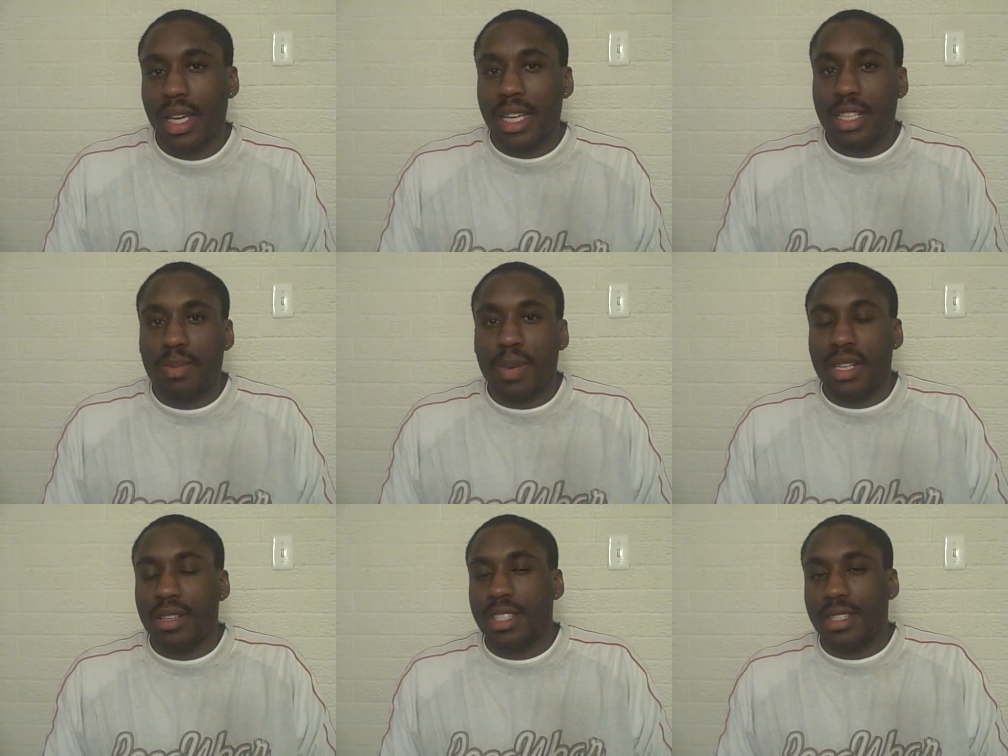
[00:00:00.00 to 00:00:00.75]
He's
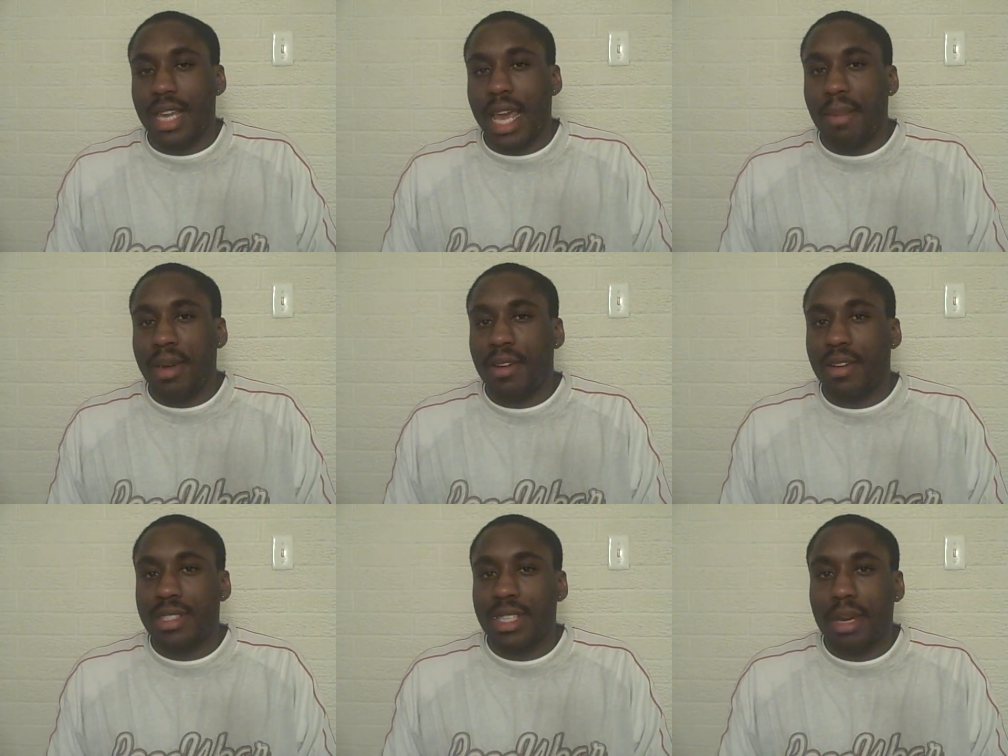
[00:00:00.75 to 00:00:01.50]
been slamming
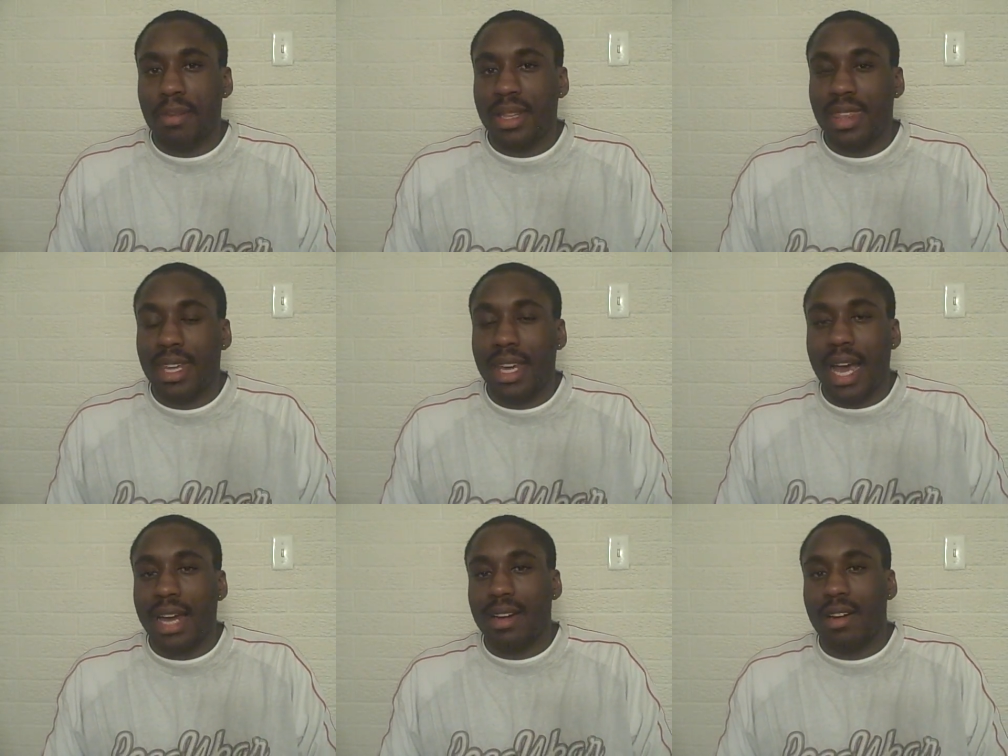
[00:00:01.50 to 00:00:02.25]
on Timothy
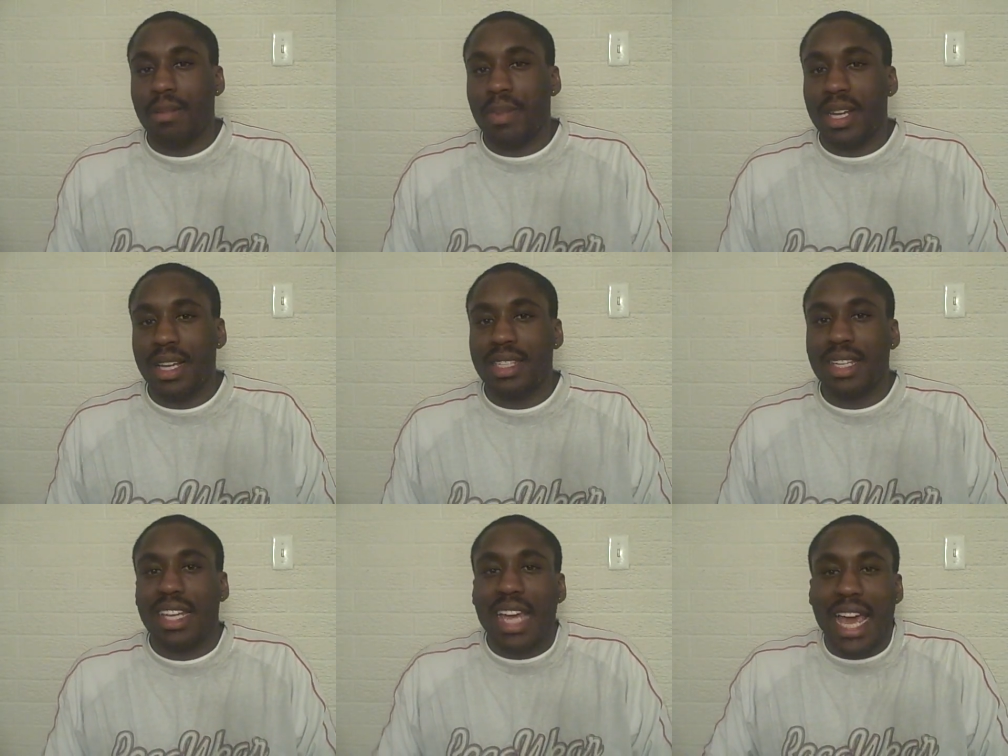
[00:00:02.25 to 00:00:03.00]
Geithner because
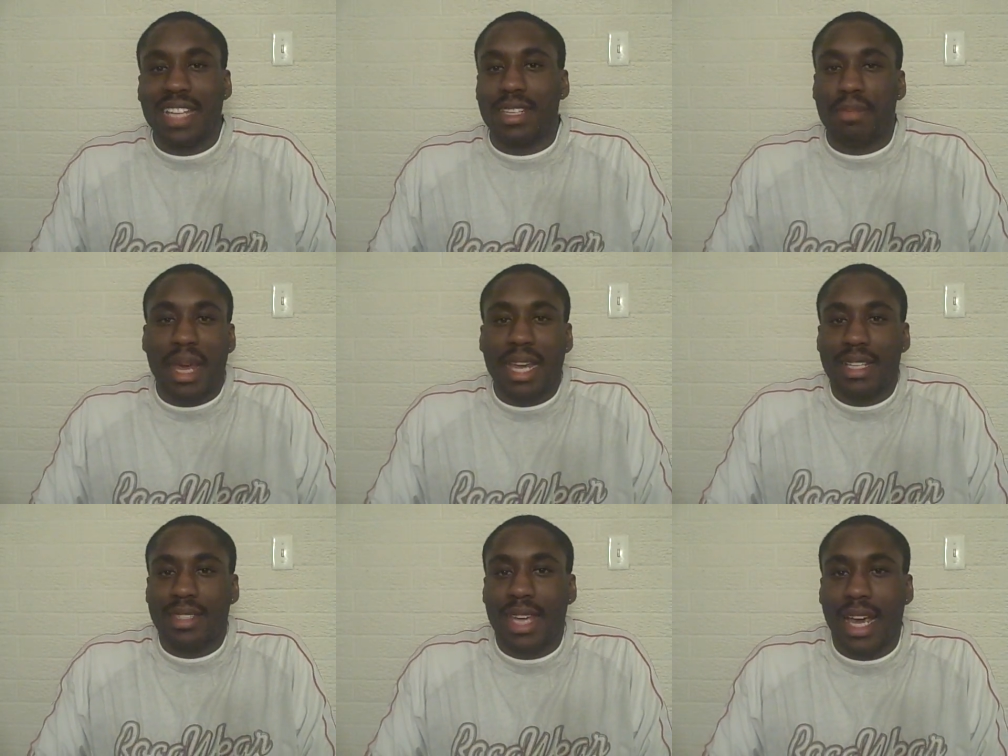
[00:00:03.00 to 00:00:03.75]
he hasn't paid
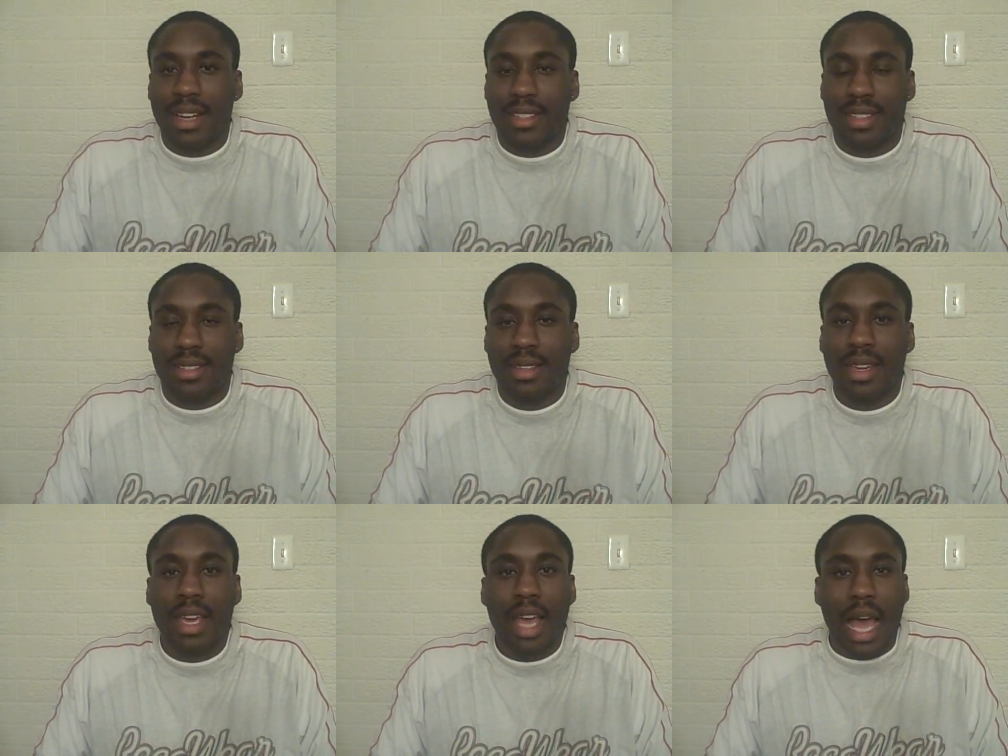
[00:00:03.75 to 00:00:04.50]
his taxes.
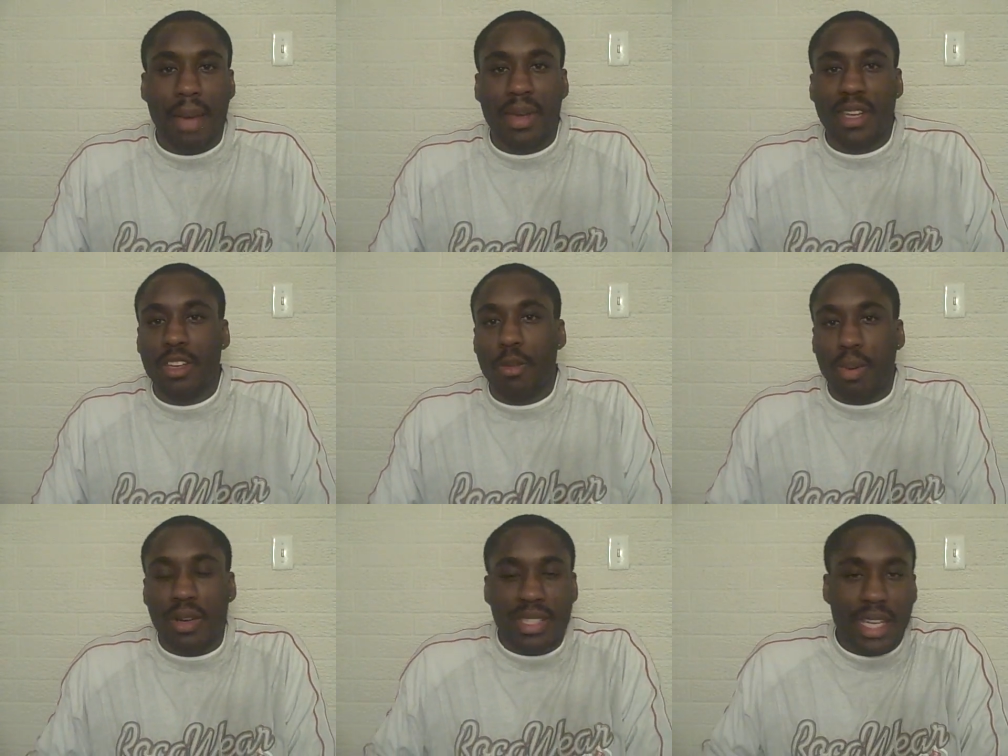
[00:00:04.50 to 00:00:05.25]
I mean, you
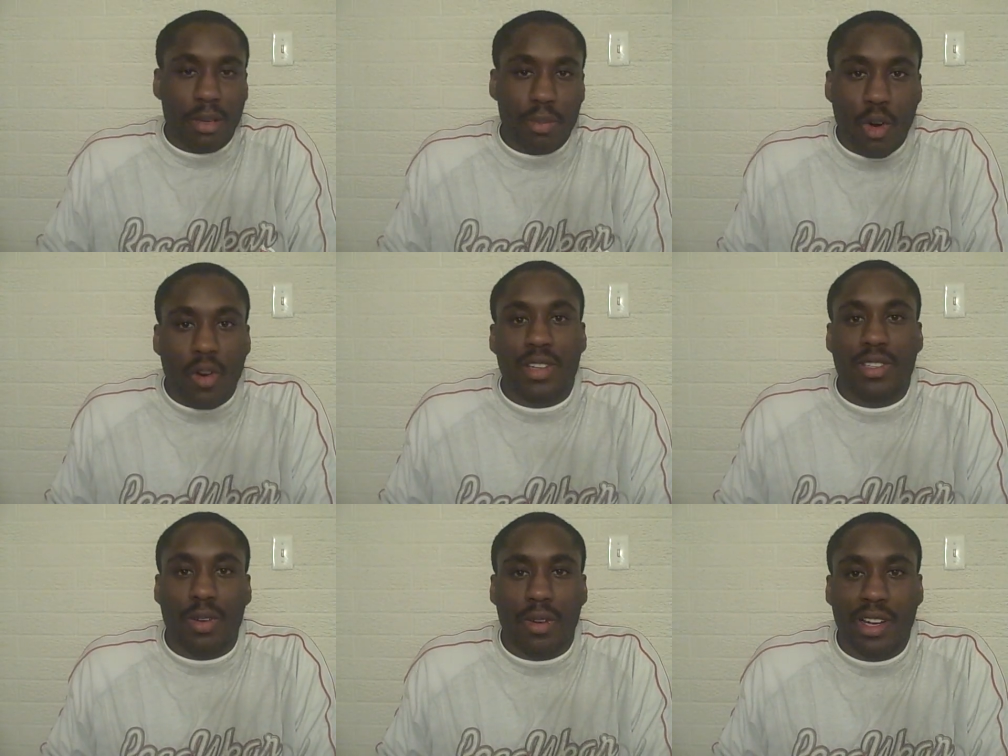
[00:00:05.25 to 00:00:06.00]
put Dick
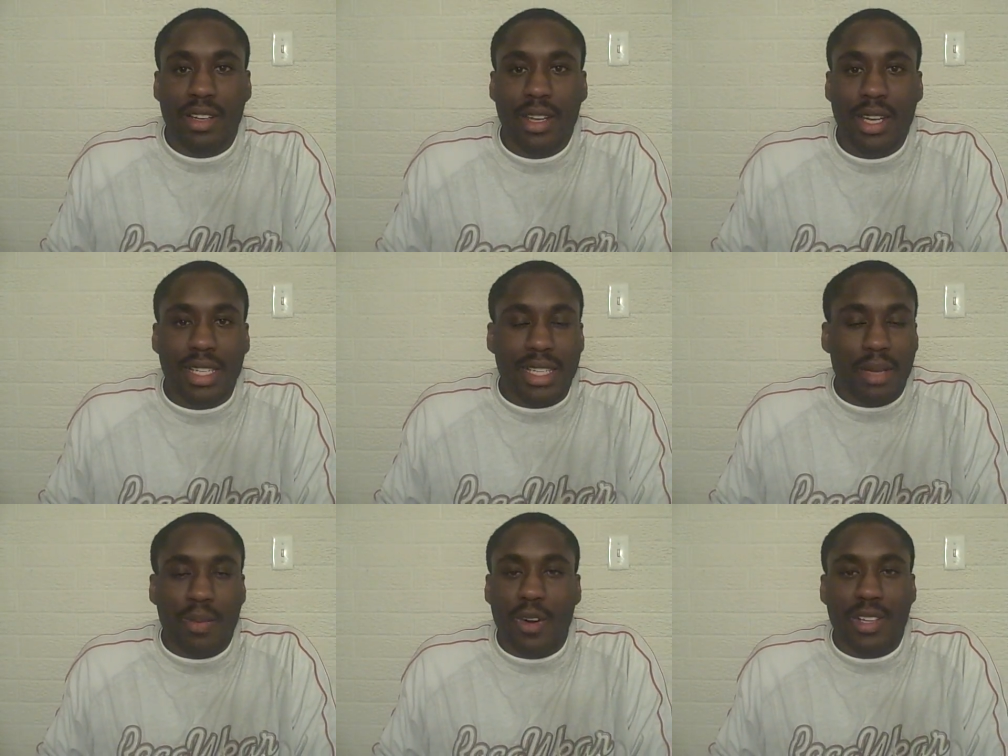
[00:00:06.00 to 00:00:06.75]
Morris on,
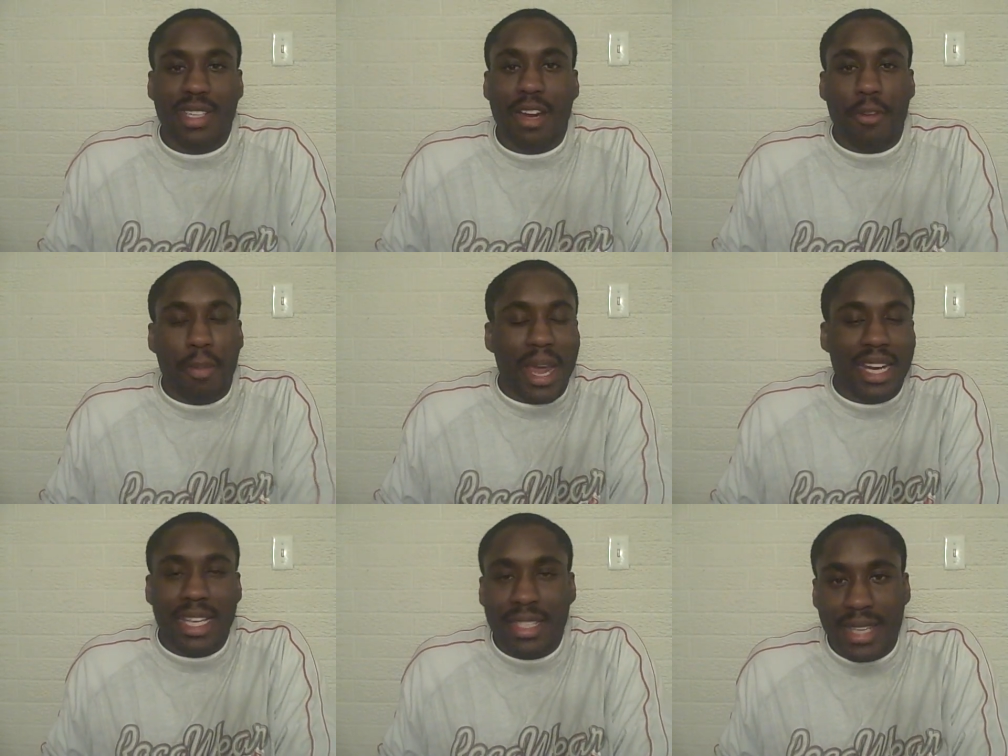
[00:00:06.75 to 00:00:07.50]
Dick Morris never
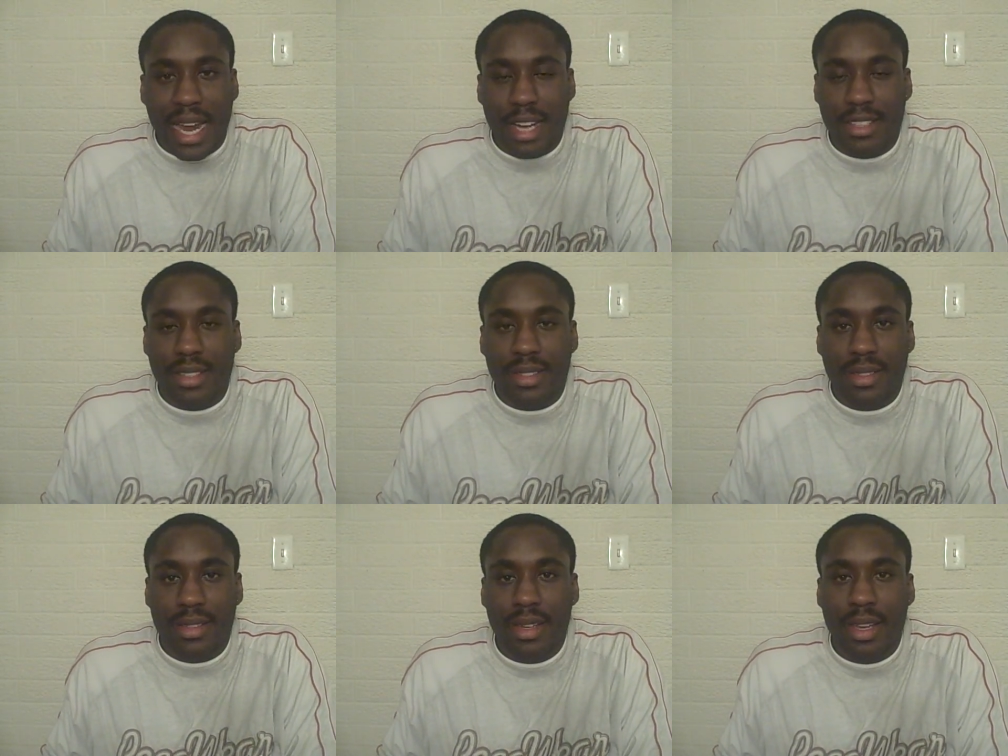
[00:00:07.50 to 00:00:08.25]
paid his
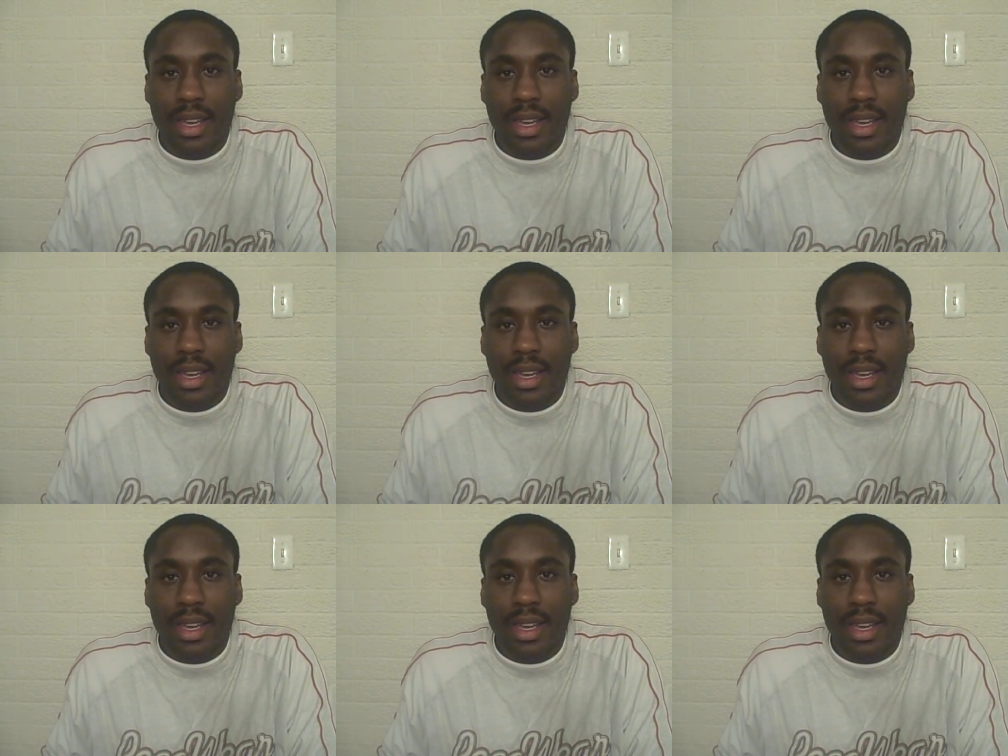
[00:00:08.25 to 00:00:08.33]
taxes.